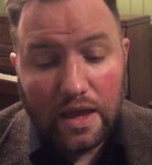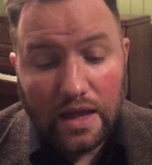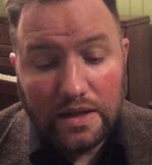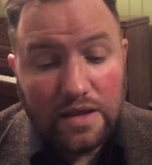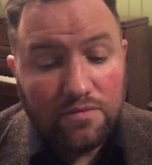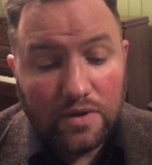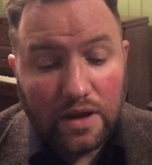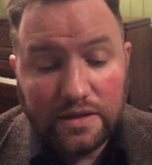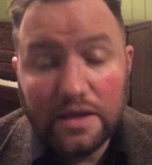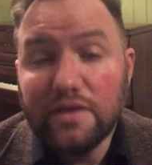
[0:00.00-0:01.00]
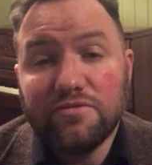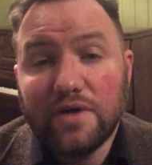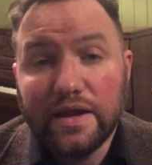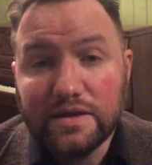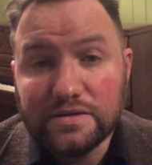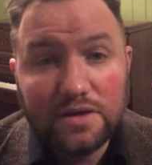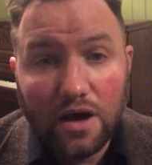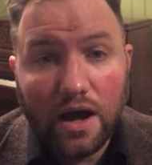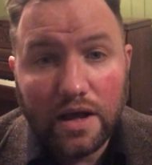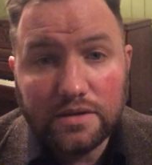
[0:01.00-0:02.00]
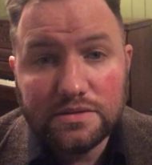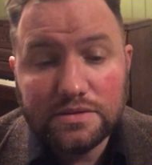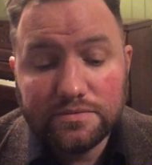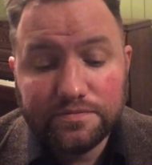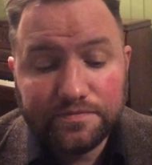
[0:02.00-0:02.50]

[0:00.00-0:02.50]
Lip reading: and even identified as gods.